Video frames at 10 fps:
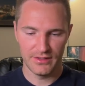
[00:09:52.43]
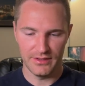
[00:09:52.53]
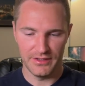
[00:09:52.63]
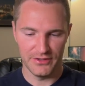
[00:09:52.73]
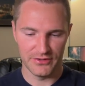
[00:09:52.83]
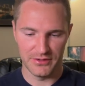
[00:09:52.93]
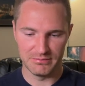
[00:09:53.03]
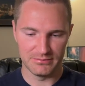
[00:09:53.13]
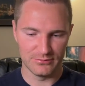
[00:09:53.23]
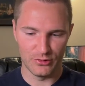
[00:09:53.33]
And here's a
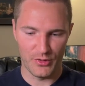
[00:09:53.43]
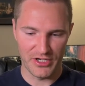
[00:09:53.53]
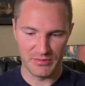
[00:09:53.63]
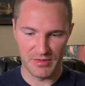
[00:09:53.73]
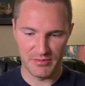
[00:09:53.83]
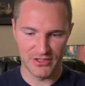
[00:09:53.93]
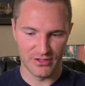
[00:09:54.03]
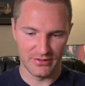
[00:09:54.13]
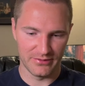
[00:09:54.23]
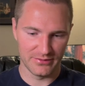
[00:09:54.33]
random image
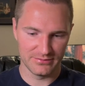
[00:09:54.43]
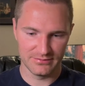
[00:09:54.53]
of